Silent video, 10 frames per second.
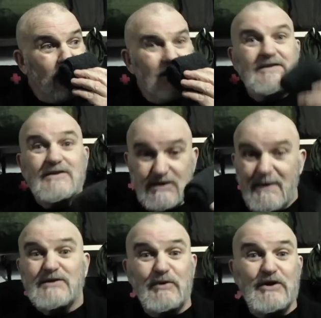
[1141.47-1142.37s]
Still
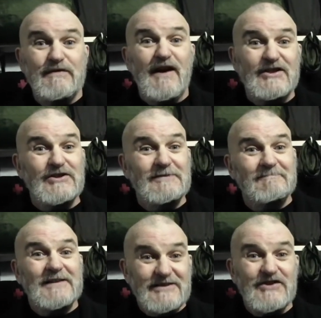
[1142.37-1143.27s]
smells pretty fresh,
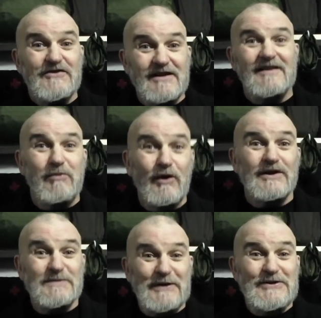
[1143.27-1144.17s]
considering what
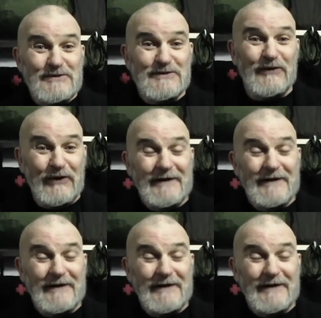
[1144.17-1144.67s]
it's being used for.